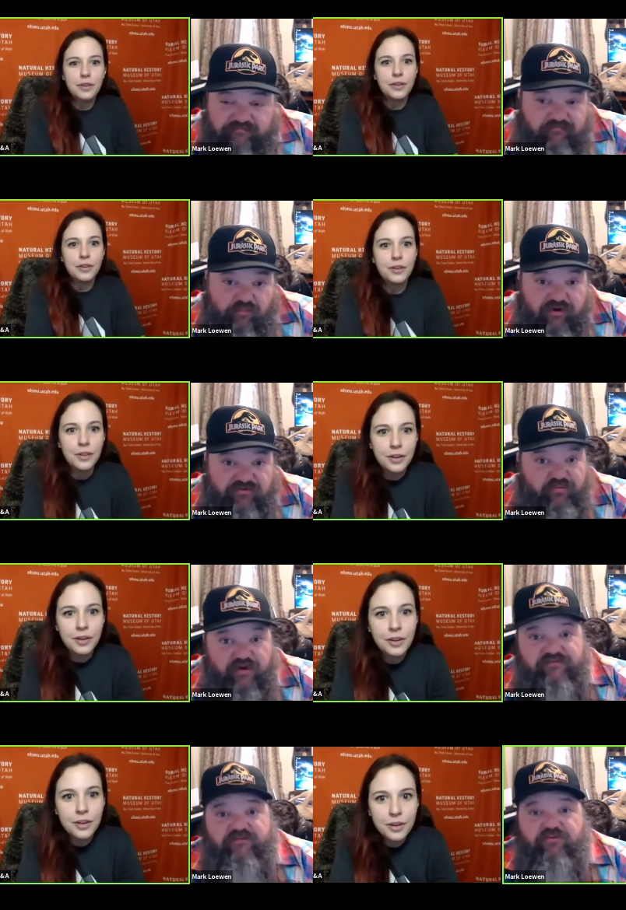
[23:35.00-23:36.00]
Speaker 1: which
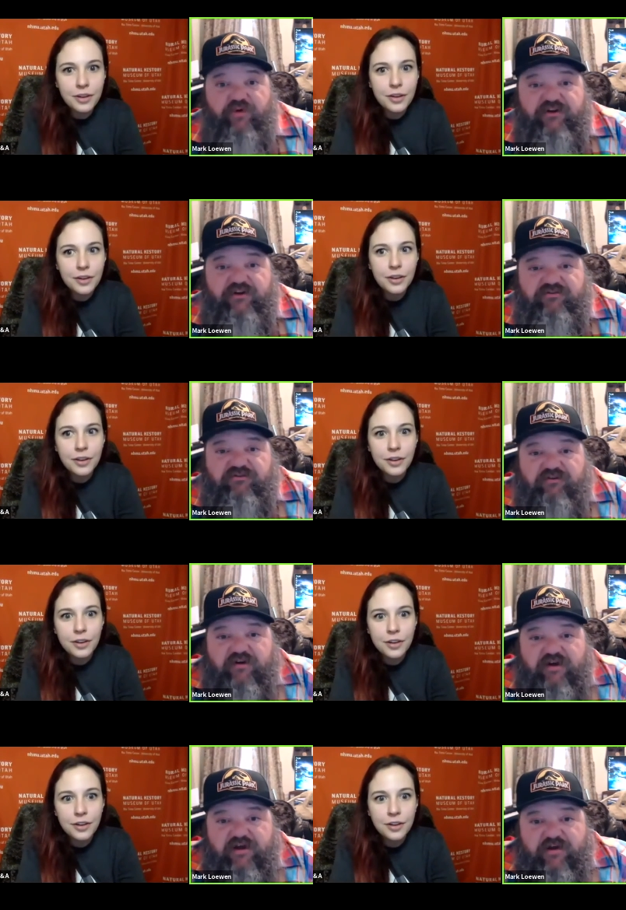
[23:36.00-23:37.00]
ones do which,
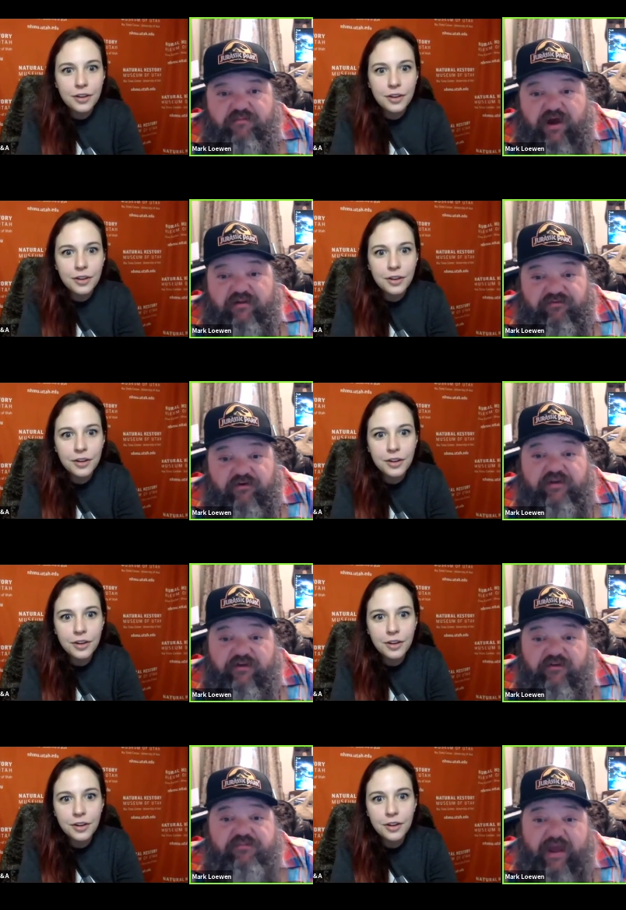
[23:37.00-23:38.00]
but certainly
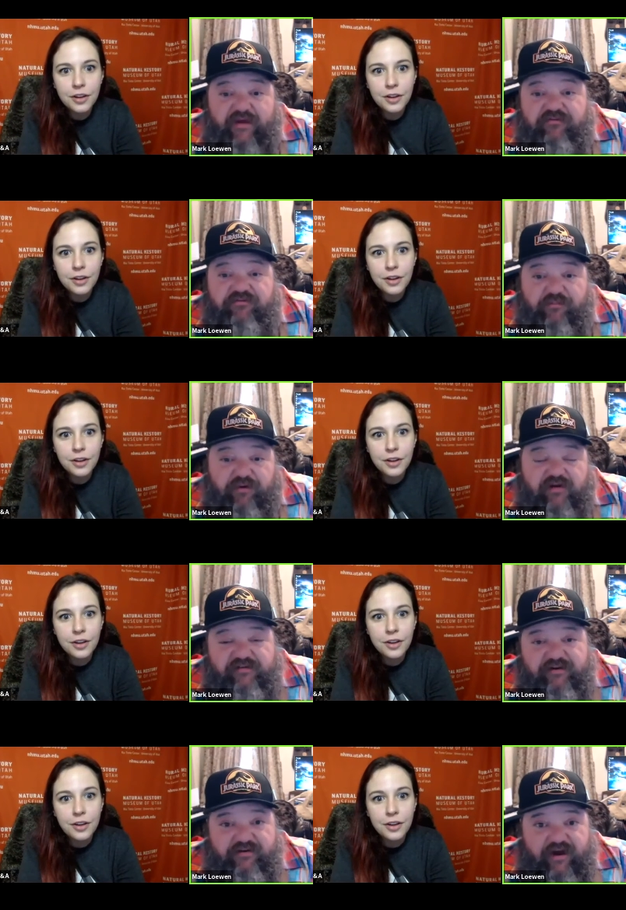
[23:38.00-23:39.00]
those behaviors are
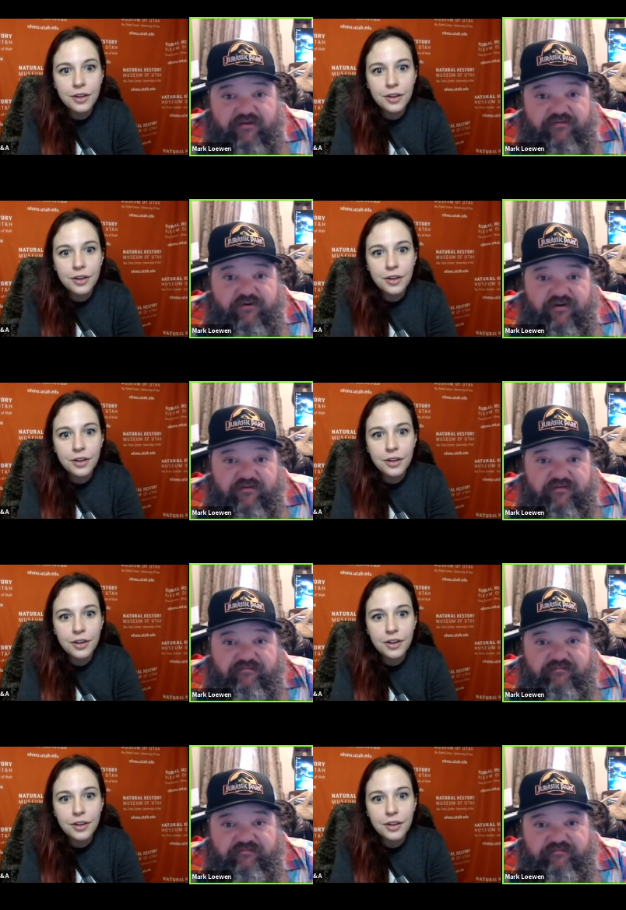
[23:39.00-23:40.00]
present in dinosaurs.
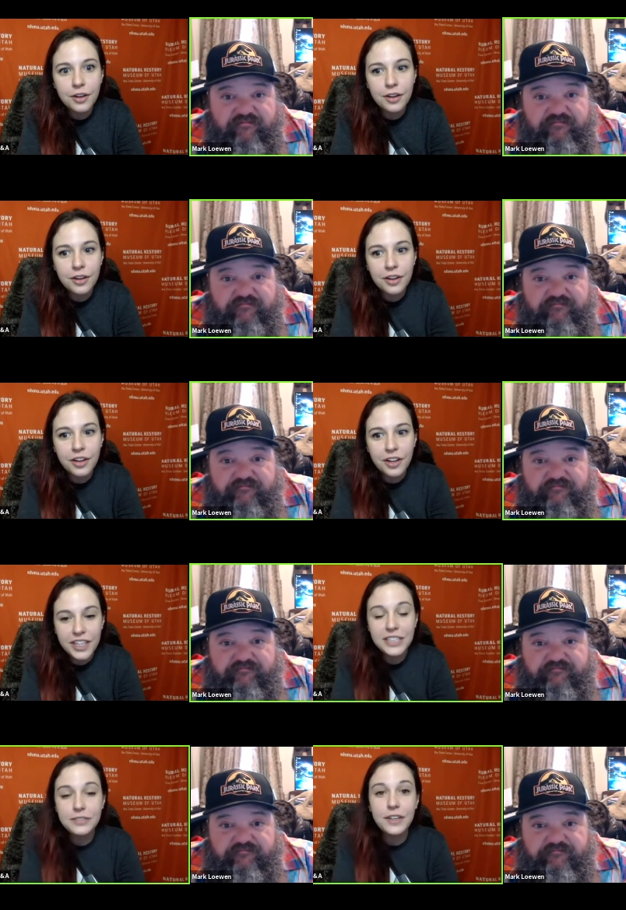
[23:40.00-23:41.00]

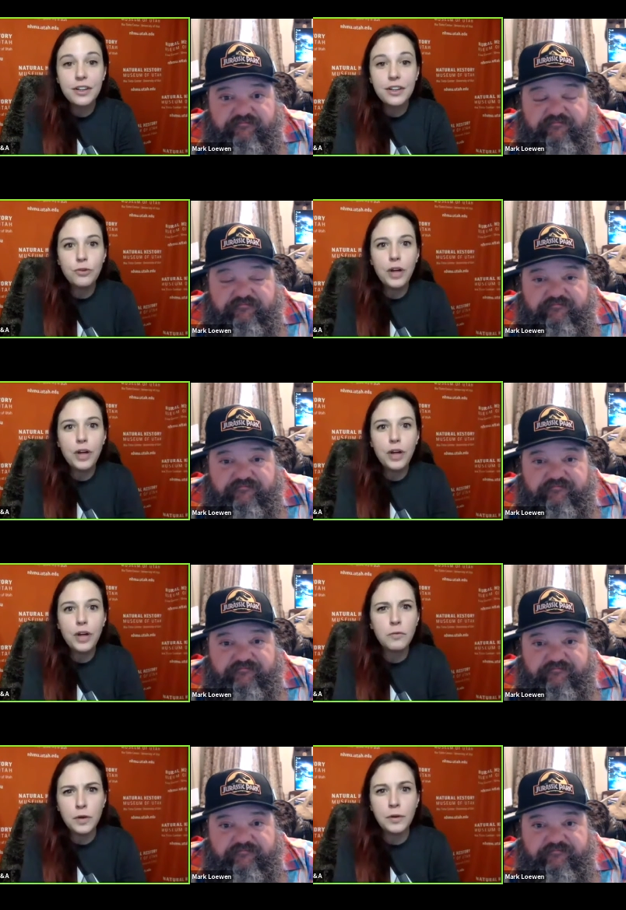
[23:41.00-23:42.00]
Speaker 2: That's very cool. I
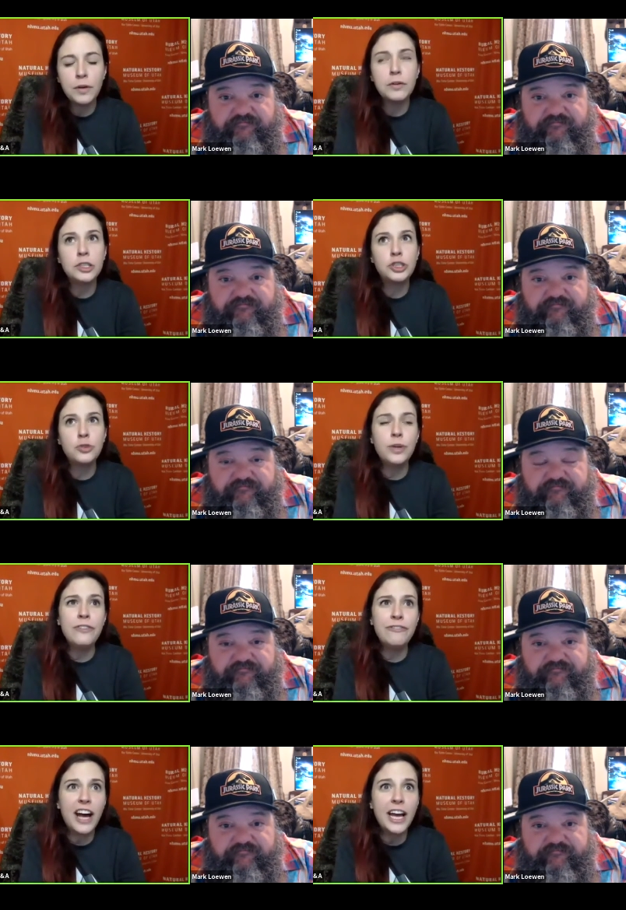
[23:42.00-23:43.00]
do
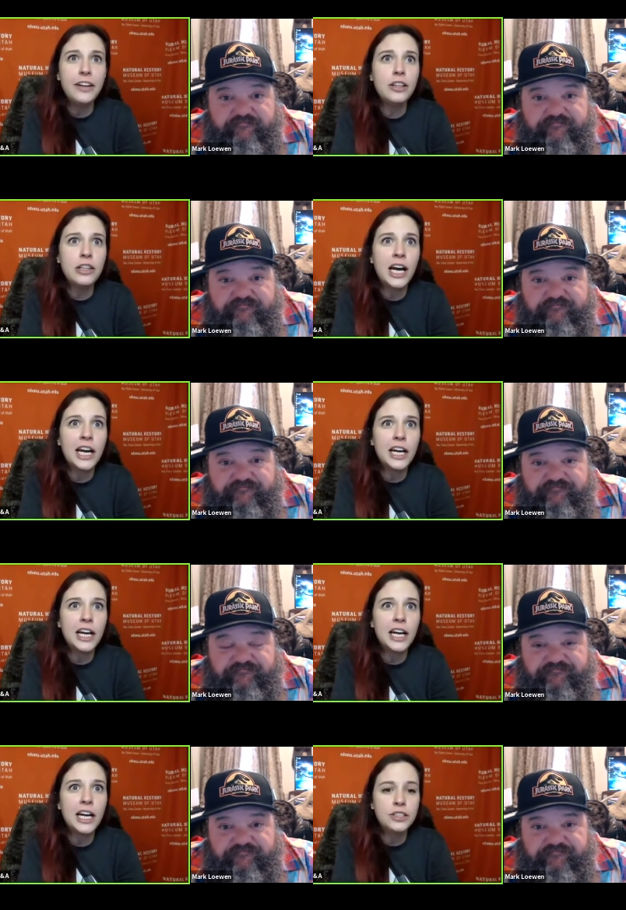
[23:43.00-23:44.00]
we find a lot
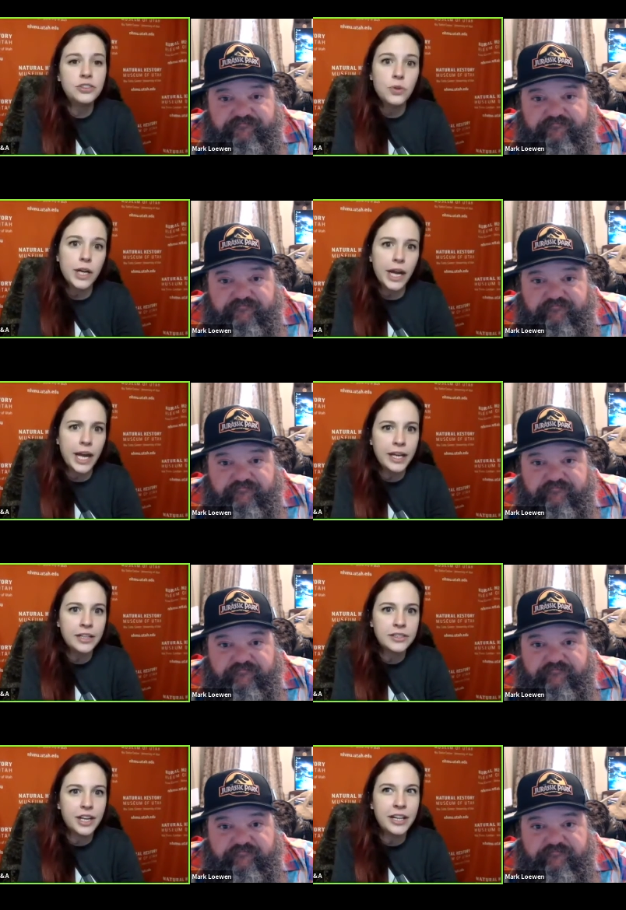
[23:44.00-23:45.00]
of dinosaur
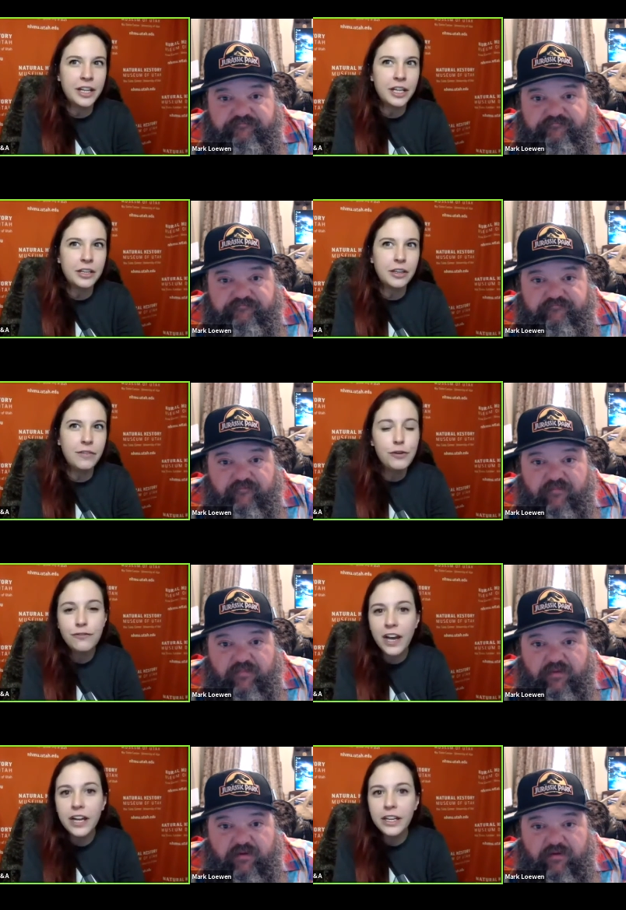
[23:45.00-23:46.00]
eggs and like if
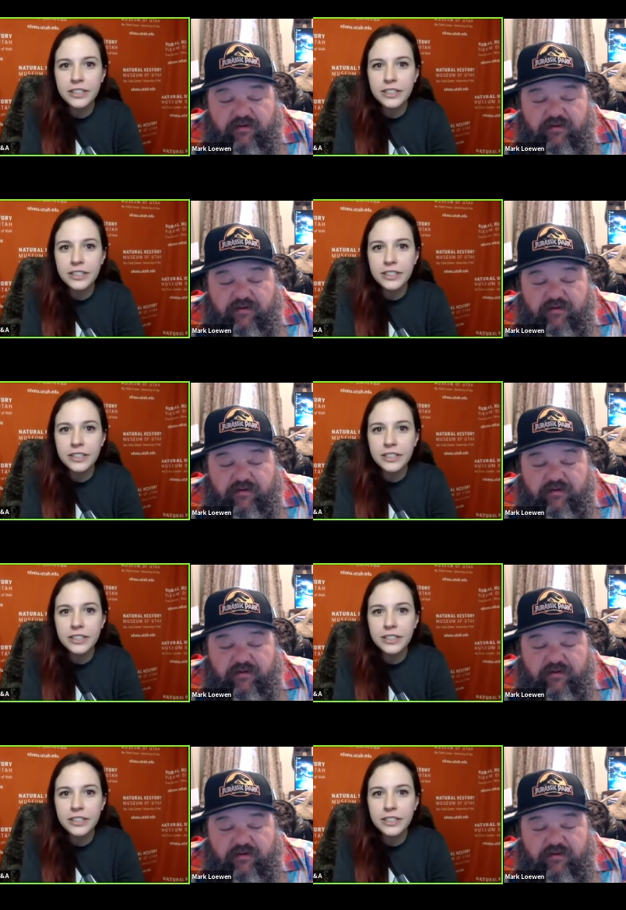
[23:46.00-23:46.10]
you find a